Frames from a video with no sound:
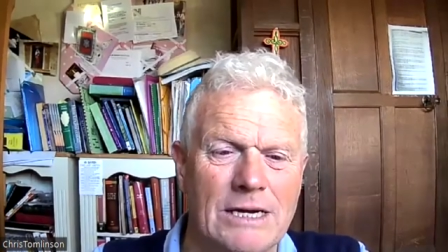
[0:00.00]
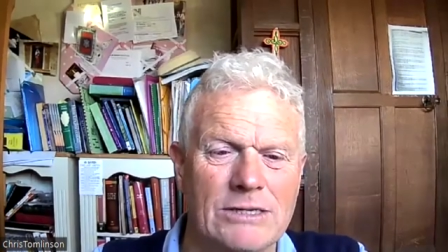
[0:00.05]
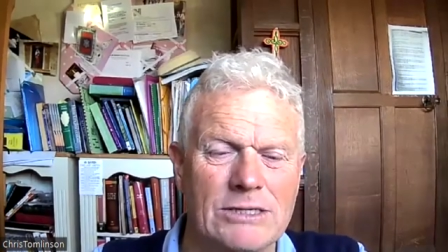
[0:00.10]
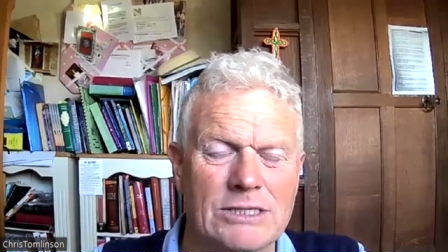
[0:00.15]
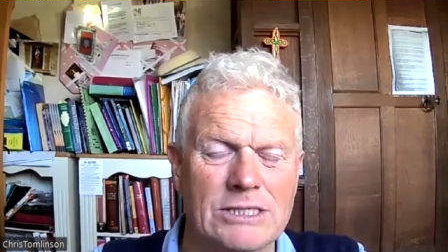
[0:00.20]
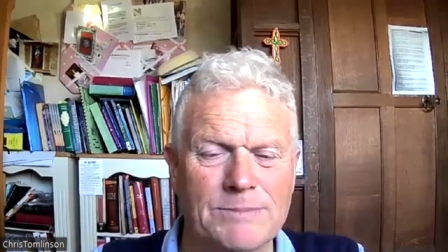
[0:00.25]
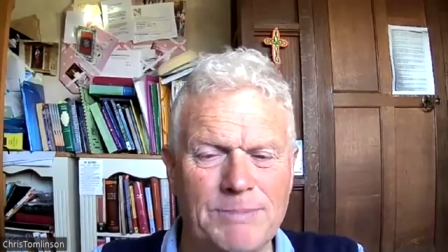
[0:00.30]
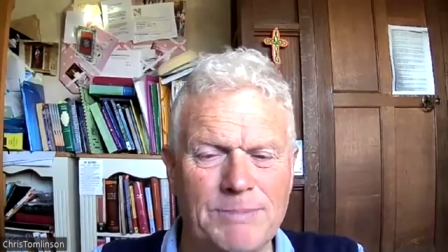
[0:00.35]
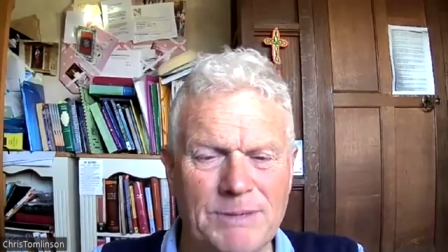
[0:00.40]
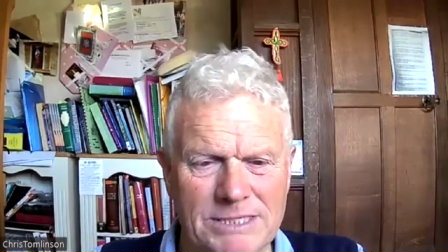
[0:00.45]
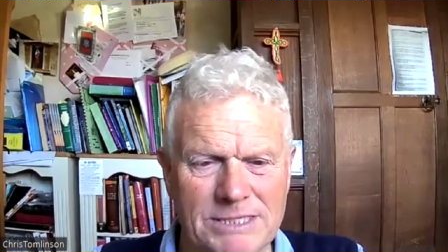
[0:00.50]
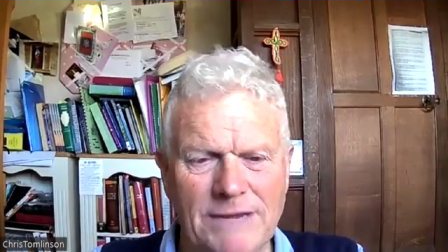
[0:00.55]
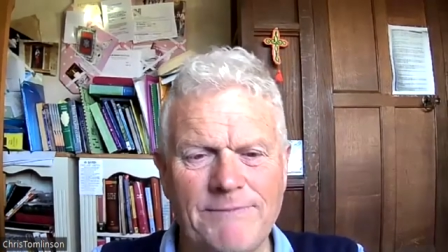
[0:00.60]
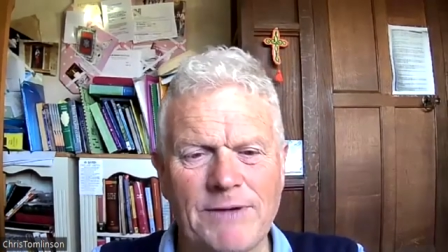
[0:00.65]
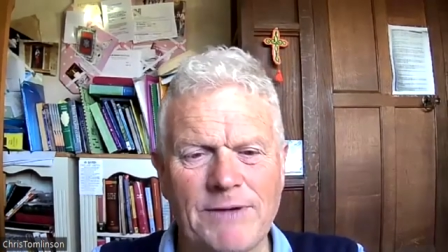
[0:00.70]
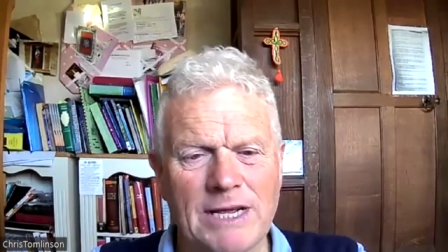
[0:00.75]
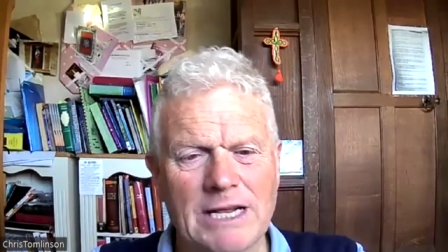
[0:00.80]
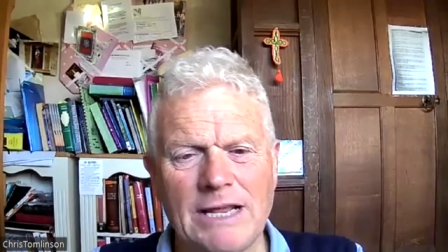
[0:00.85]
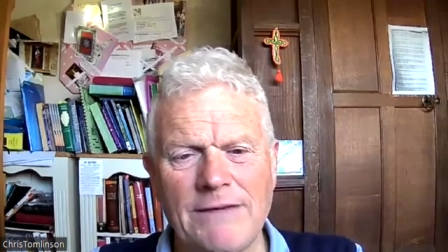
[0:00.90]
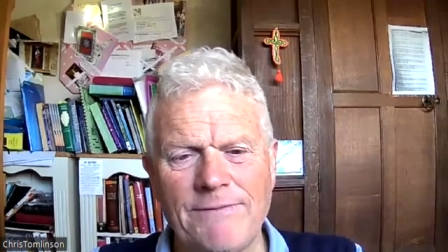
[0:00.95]

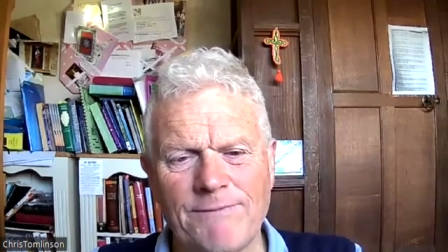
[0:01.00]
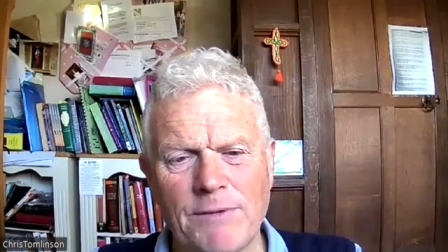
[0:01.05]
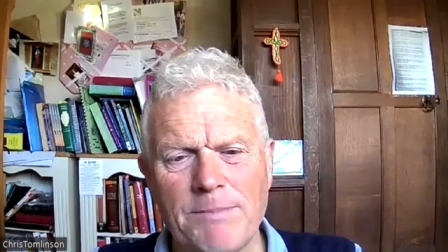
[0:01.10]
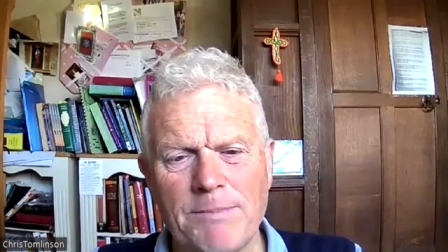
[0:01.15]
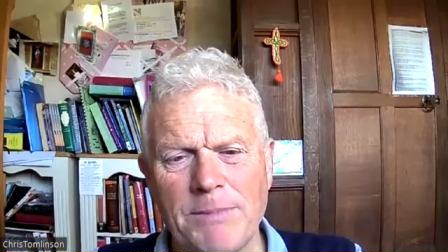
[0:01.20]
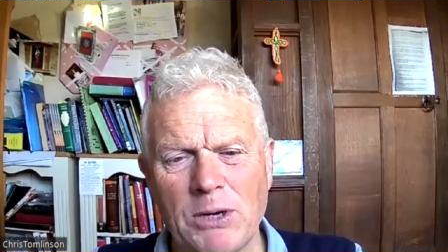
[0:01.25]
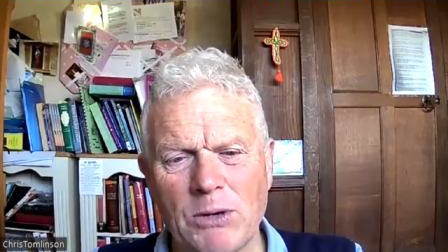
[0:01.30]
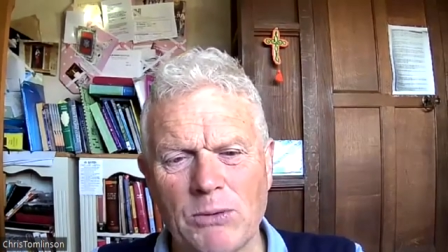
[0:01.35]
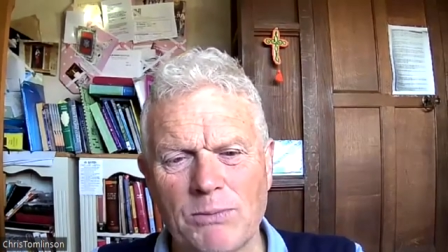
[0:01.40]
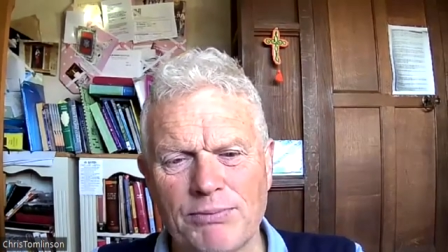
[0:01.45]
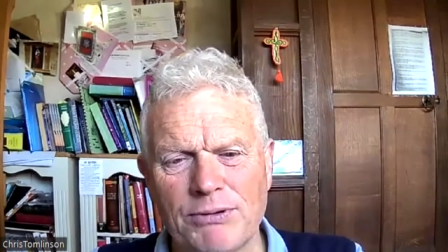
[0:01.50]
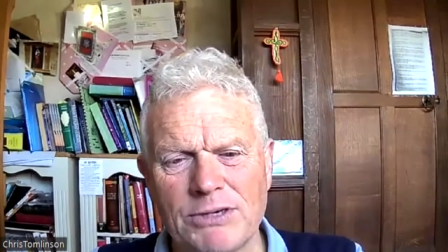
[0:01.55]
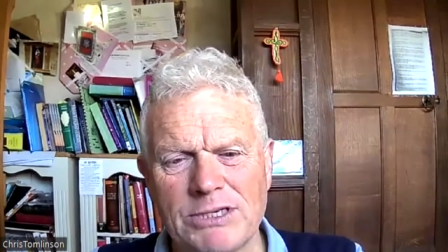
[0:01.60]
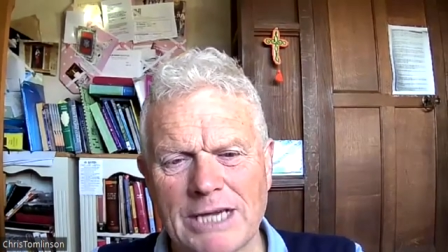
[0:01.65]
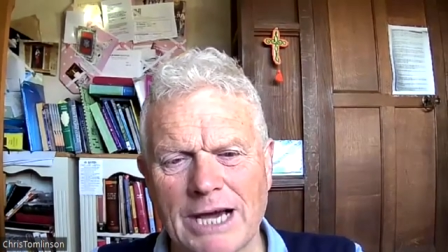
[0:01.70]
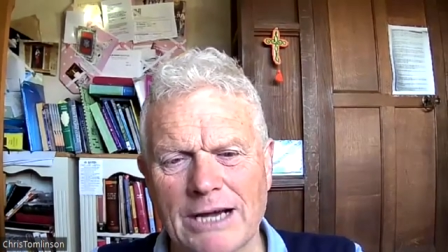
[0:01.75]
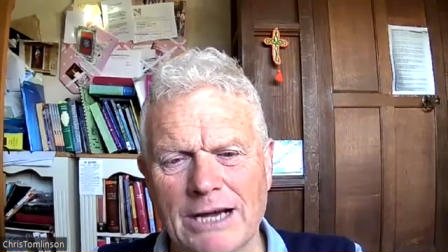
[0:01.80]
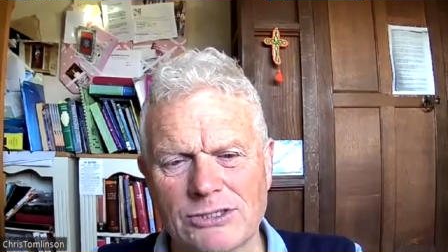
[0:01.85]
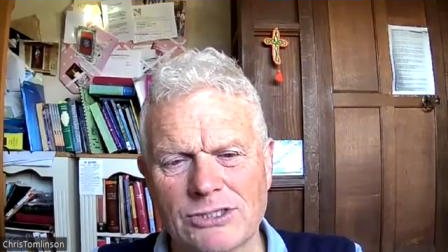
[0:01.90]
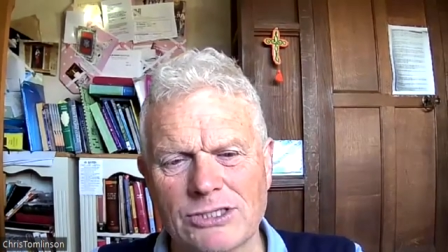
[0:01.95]
specifically for milk
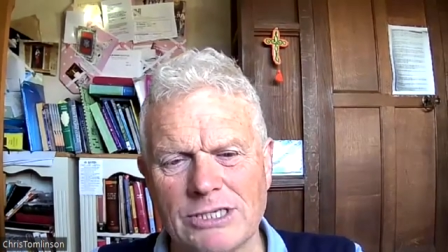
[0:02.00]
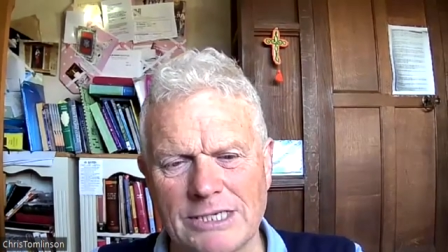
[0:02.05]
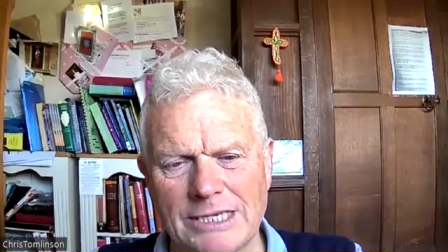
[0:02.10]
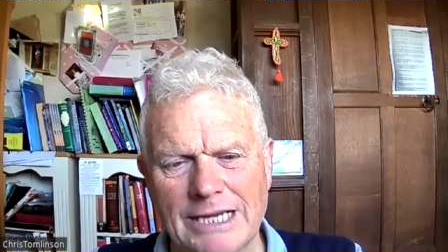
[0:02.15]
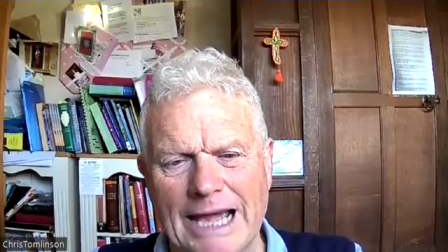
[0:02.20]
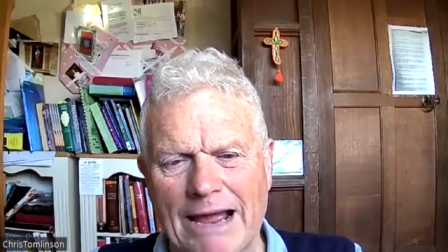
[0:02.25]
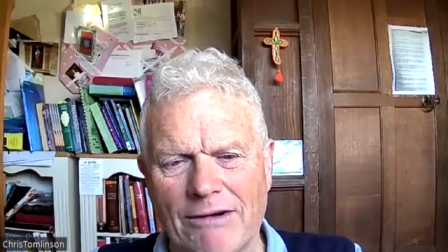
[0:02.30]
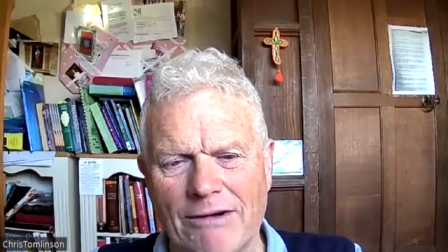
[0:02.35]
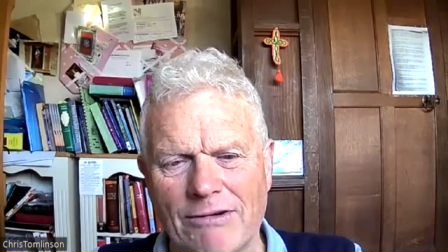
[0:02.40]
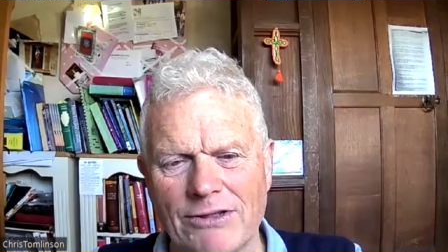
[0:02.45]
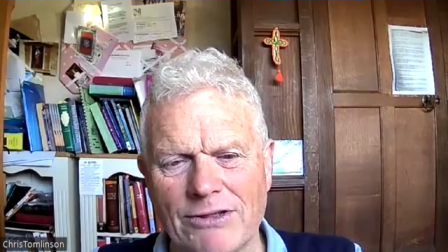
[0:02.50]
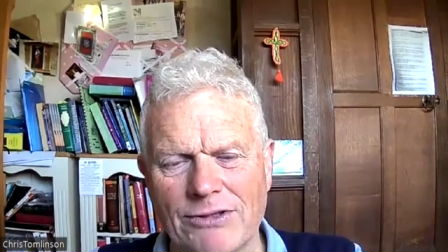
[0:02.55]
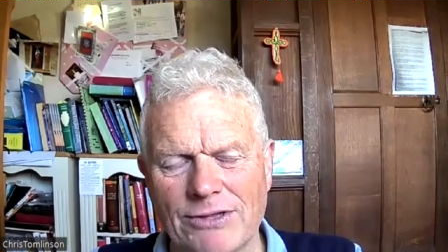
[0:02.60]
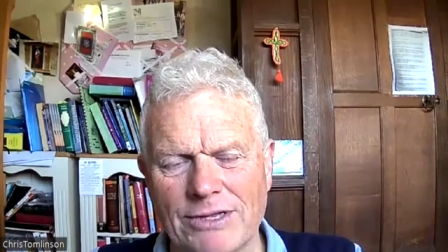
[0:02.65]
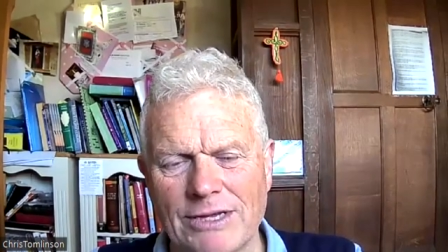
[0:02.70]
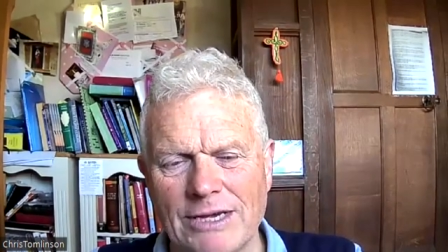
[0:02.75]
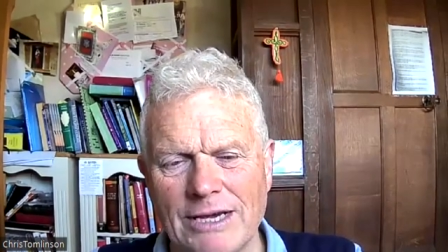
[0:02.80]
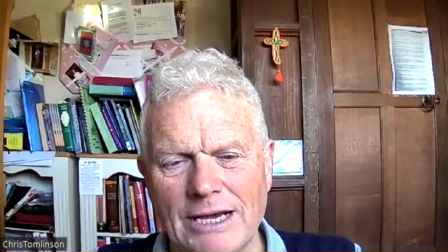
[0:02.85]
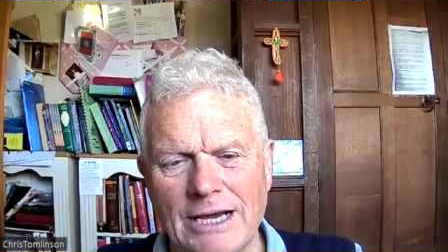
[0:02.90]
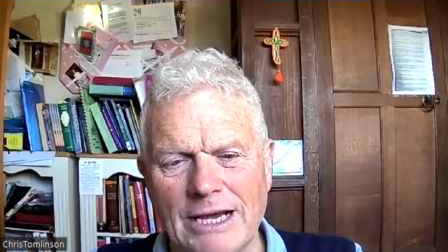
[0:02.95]
production, Gareth.